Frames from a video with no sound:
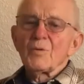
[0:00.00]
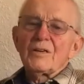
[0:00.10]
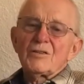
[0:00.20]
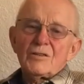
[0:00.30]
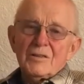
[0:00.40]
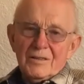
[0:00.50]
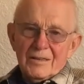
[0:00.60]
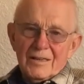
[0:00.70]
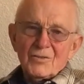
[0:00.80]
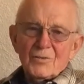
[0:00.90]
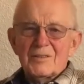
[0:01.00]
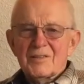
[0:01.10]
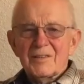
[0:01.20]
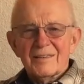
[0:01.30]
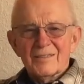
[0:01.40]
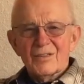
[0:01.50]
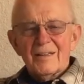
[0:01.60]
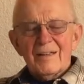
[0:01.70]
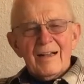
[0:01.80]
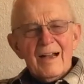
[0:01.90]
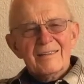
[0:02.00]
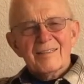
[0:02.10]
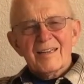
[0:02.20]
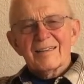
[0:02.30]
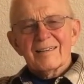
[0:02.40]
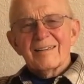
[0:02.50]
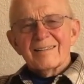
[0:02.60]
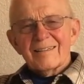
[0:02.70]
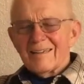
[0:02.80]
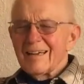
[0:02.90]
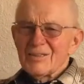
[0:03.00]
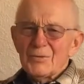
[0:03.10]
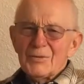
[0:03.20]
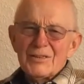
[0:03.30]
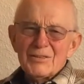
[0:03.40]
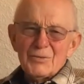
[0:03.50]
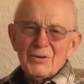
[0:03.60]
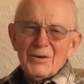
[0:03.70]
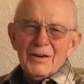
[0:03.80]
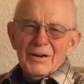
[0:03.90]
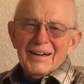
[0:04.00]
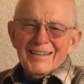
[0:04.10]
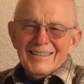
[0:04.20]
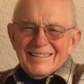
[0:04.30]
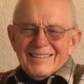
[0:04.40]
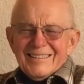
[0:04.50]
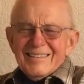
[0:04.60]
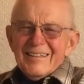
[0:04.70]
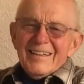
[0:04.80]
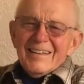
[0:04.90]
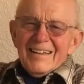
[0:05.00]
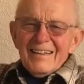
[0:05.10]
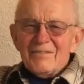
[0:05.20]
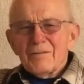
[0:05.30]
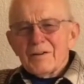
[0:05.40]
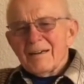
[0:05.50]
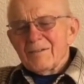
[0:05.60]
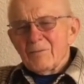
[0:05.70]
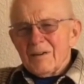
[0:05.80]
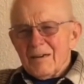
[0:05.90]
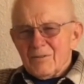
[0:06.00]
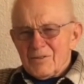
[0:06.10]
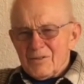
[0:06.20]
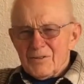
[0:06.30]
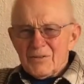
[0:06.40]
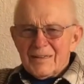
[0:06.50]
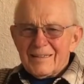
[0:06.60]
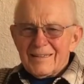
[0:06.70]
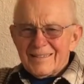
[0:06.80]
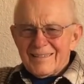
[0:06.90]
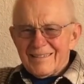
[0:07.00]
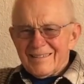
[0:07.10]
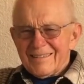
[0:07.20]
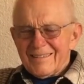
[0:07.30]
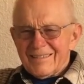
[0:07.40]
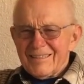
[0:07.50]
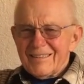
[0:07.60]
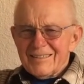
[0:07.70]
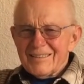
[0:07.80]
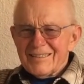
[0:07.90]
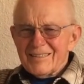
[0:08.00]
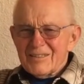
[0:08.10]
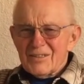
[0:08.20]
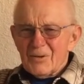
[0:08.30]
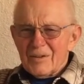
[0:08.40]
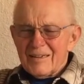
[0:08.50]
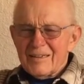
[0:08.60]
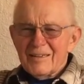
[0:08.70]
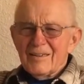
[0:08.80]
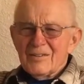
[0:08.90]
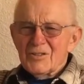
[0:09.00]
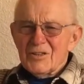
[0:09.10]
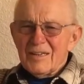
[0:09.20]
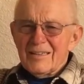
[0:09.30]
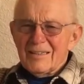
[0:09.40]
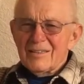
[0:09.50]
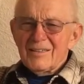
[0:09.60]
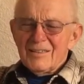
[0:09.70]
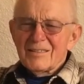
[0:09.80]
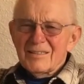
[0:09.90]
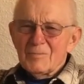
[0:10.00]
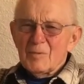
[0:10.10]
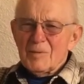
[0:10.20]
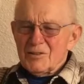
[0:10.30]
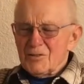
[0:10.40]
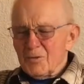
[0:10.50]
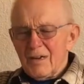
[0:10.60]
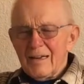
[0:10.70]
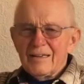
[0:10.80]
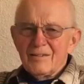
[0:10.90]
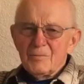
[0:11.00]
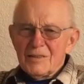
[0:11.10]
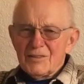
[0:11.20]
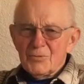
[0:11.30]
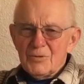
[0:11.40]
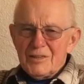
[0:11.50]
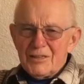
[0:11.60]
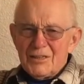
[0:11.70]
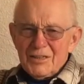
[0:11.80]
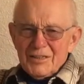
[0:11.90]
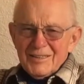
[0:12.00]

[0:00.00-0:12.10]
Swedish, yeah, that's what I said. I said the Swedish word and forgot what I was doing. That she doesn't necessarily understand any of my Swedish.